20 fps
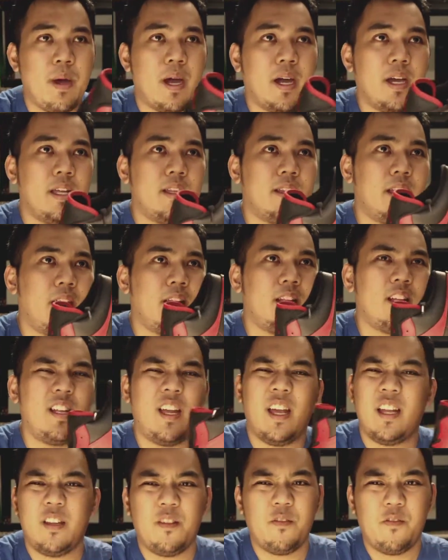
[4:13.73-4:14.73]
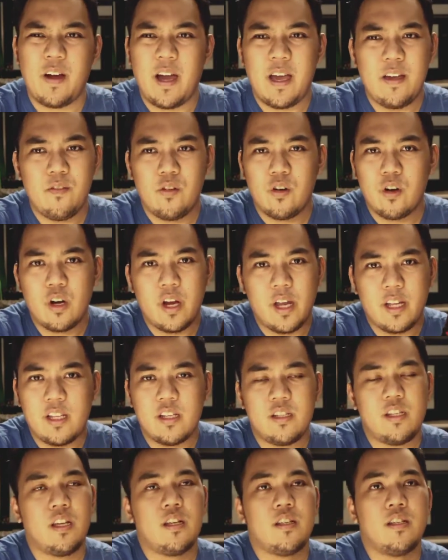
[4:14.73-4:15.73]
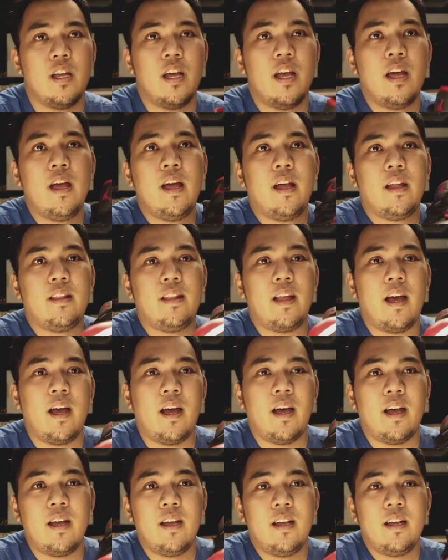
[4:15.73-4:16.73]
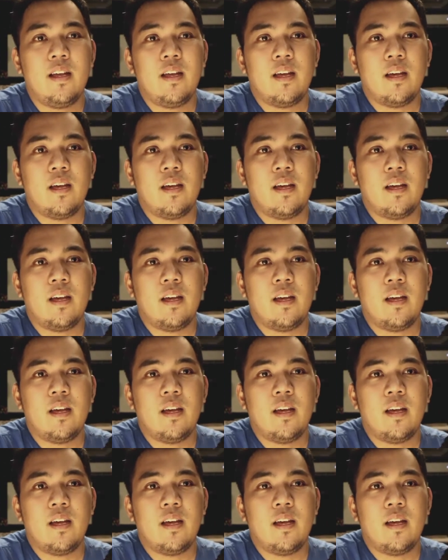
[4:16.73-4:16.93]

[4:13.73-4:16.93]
back in nineteen eighty-five or eighty-six na